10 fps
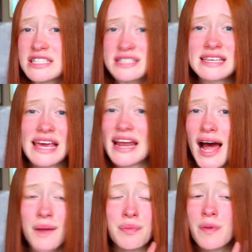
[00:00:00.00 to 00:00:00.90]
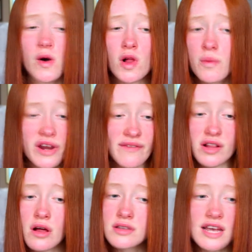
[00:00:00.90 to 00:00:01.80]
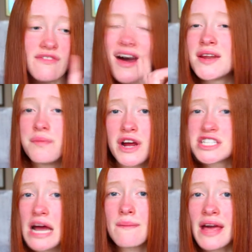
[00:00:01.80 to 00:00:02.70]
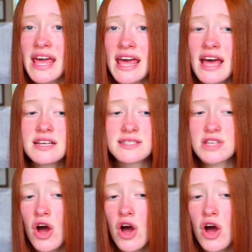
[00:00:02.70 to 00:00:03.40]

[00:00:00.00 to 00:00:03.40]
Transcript: just get up, pull on whatever clothes I find, and brush out my hair, so